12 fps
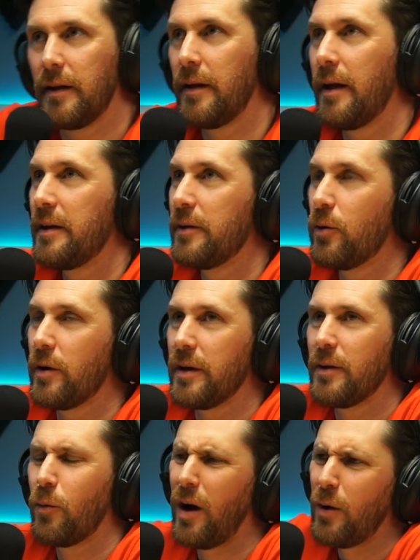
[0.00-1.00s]
Eddie
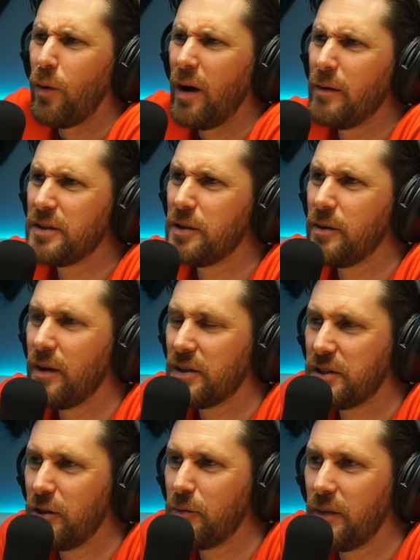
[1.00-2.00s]
Oi. Why, why would you
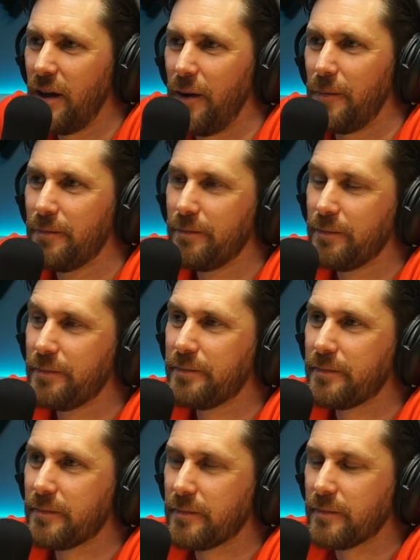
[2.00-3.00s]
assume that? I don't know.